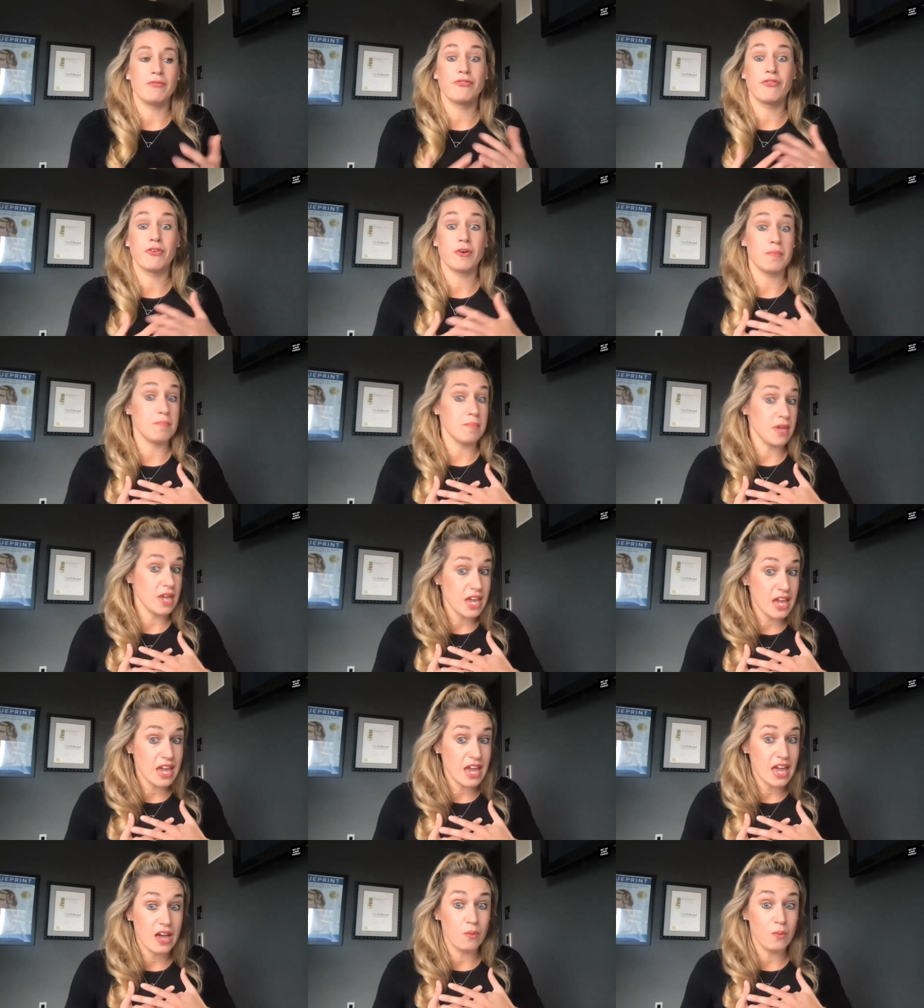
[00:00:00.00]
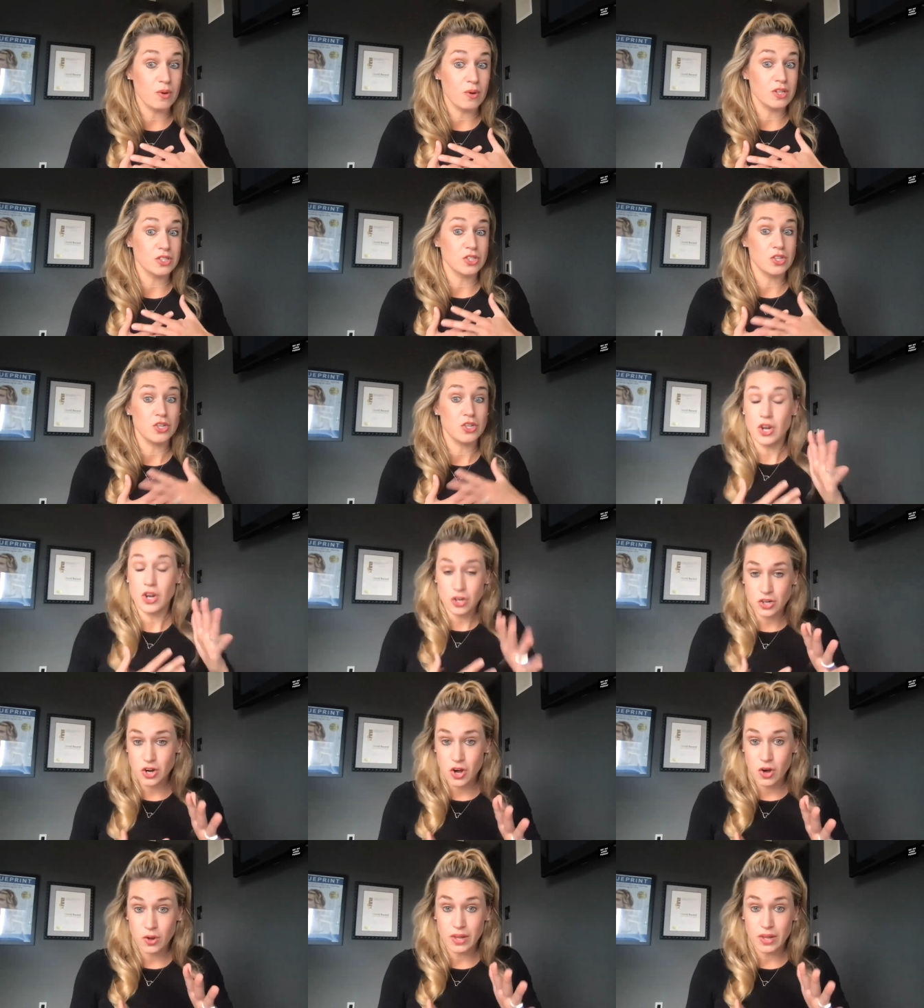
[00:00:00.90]
But for me, it was no,
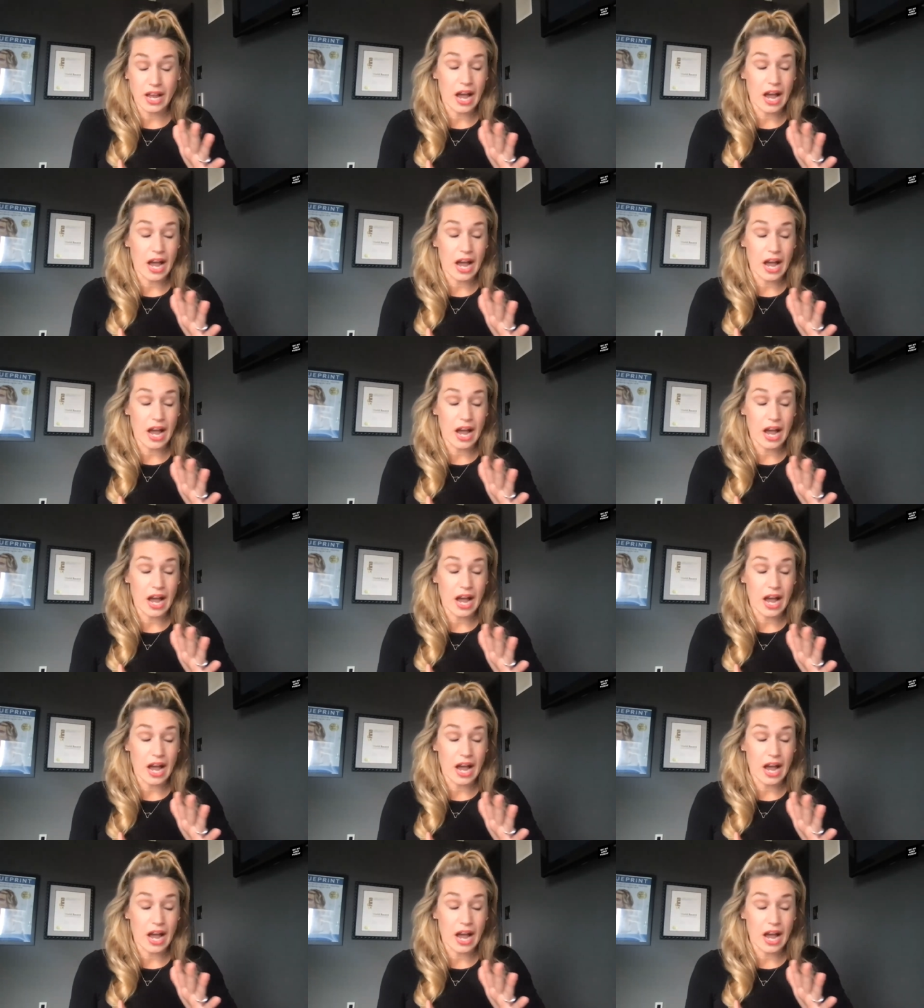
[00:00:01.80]
no, no.